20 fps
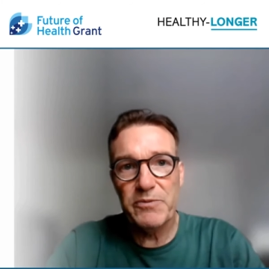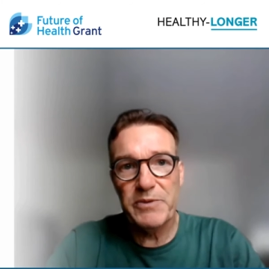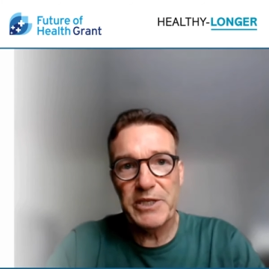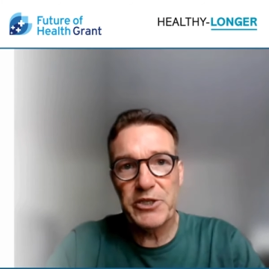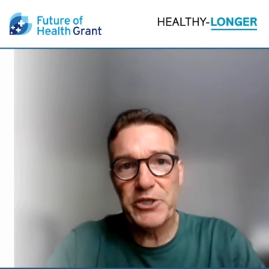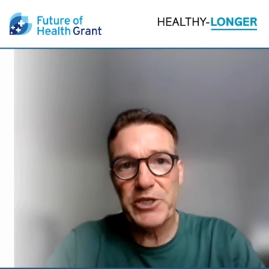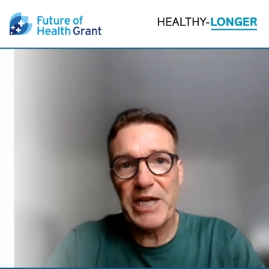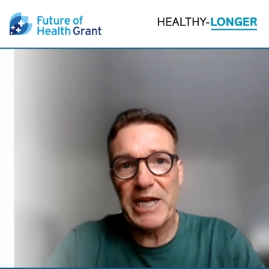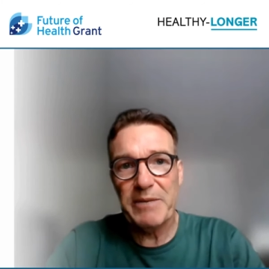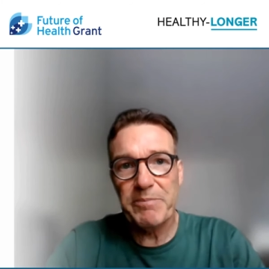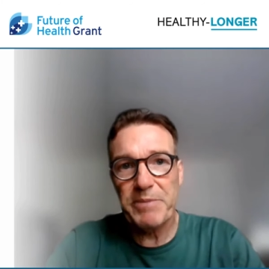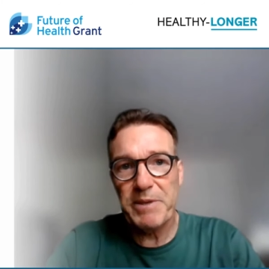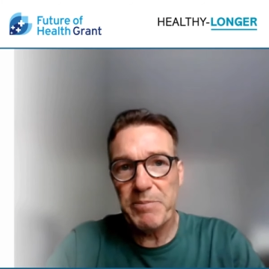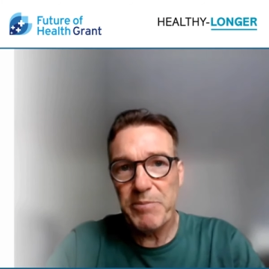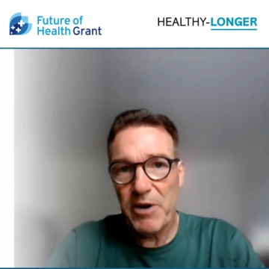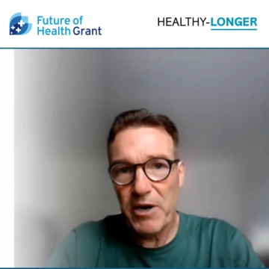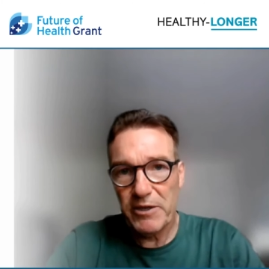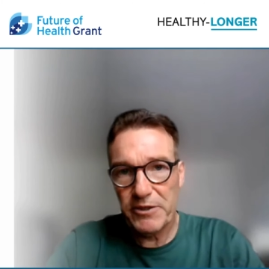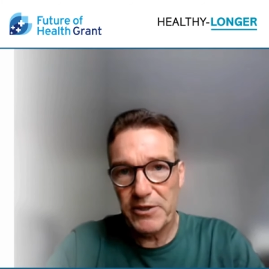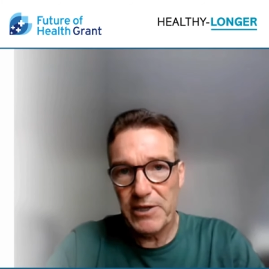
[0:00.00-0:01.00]
which can be
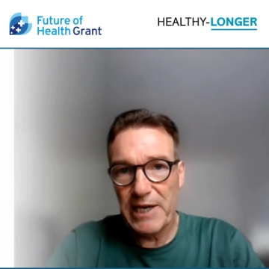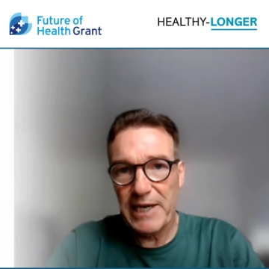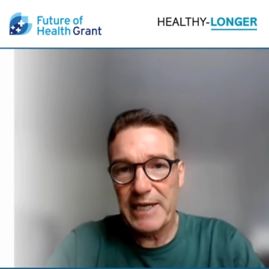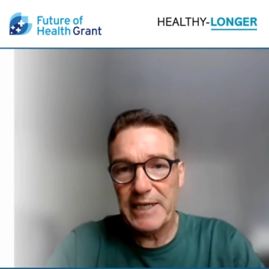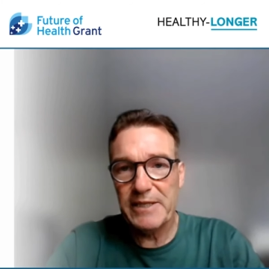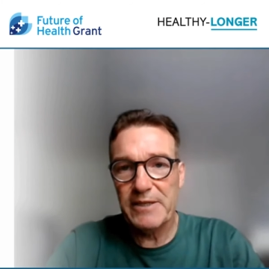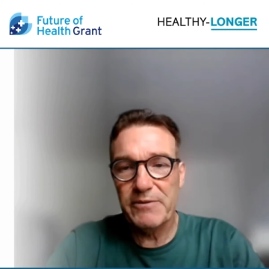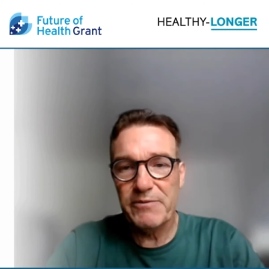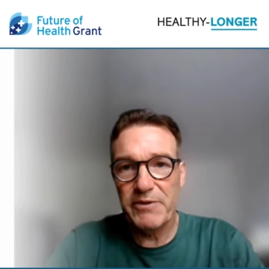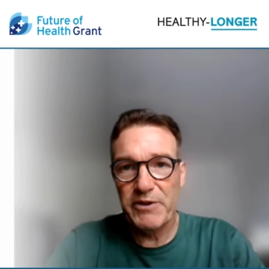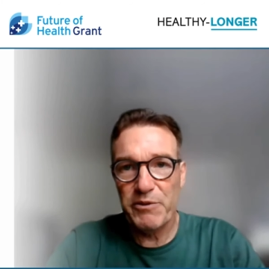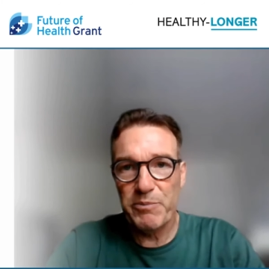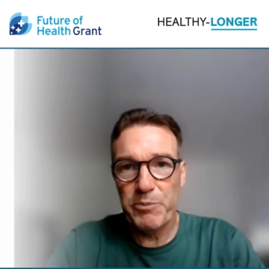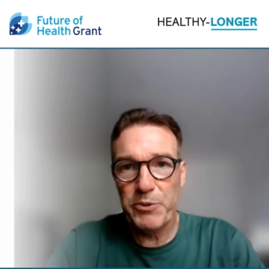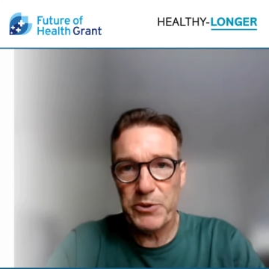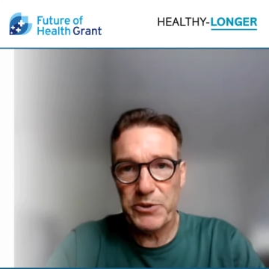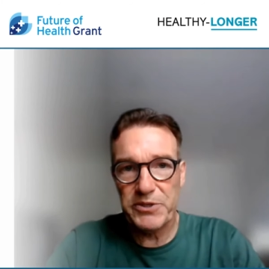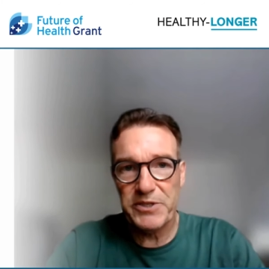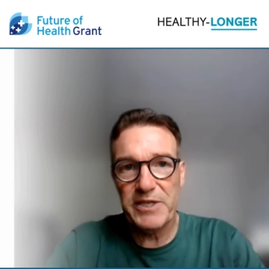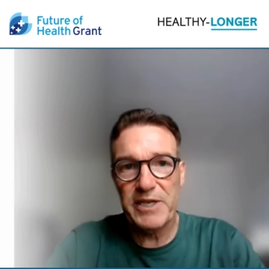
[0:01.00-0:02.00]
modulated with
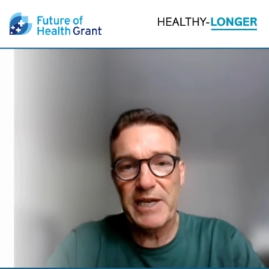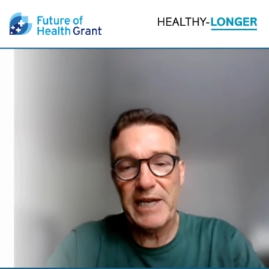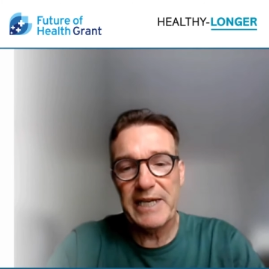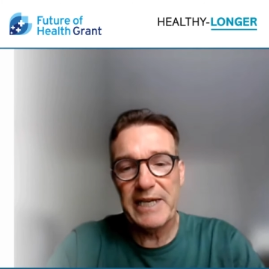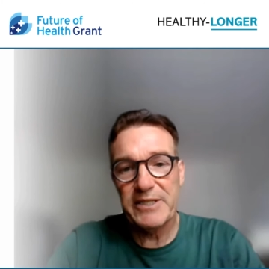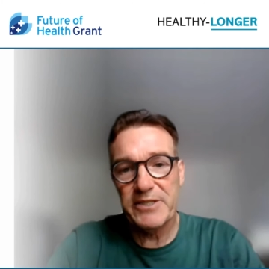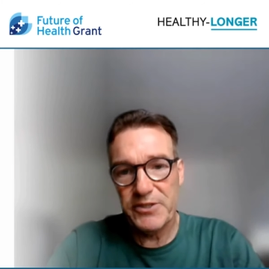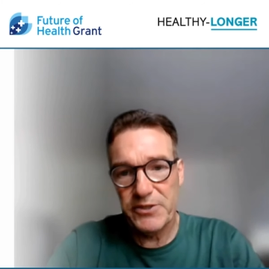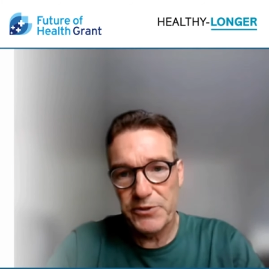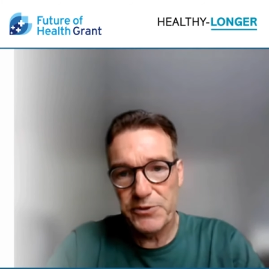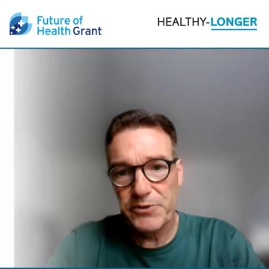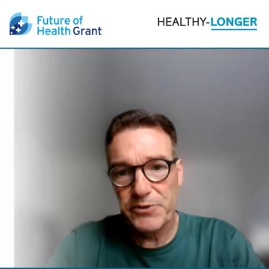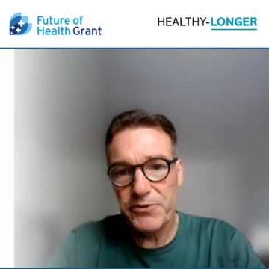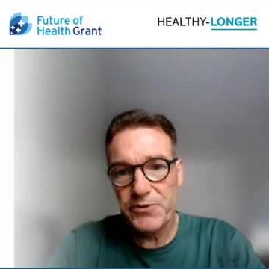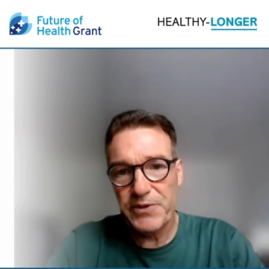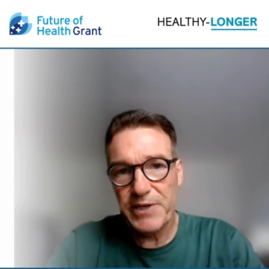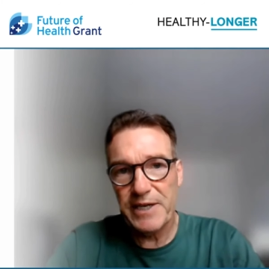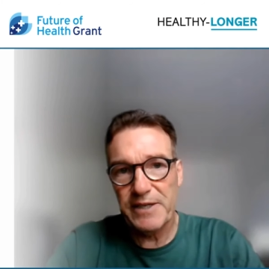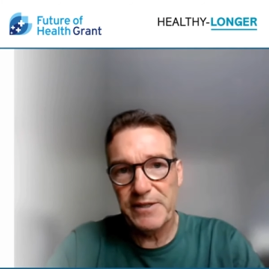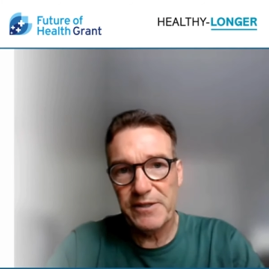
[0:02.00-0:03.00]
personalized
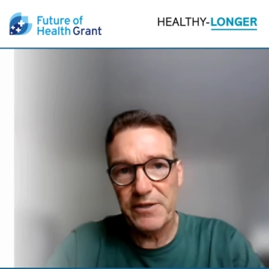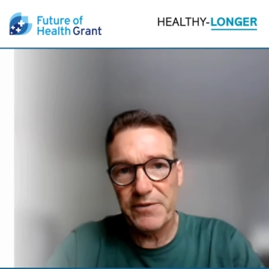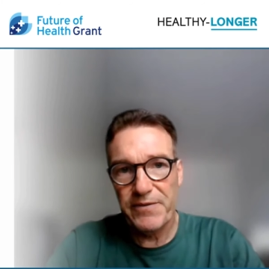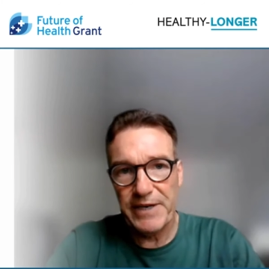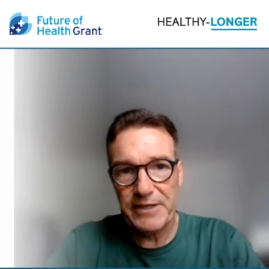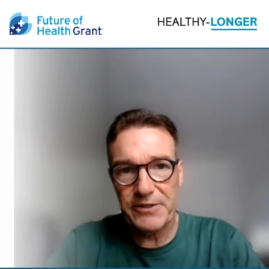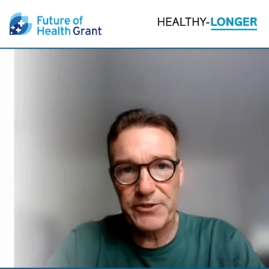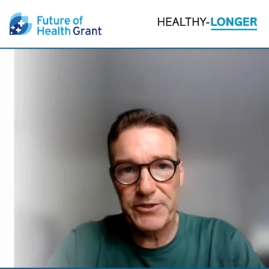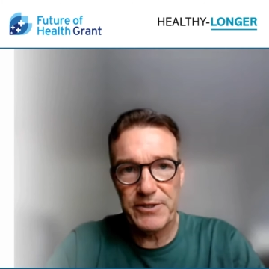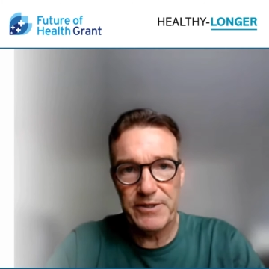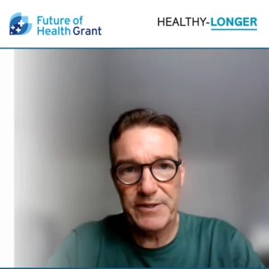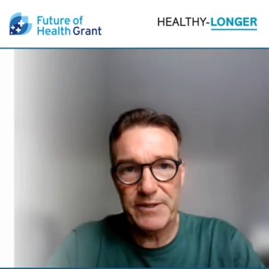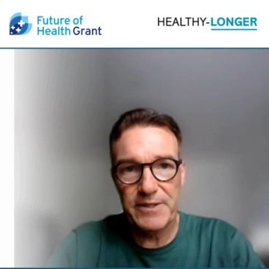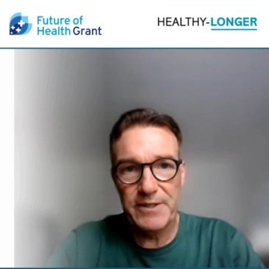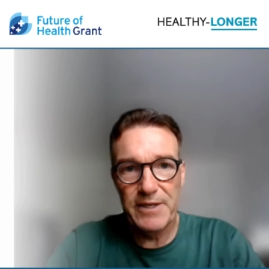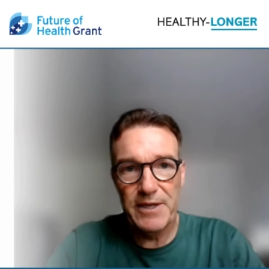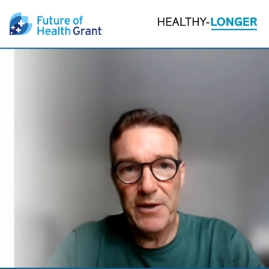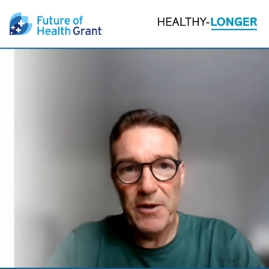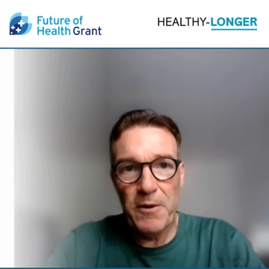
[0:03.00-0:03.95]
nutrient interventions.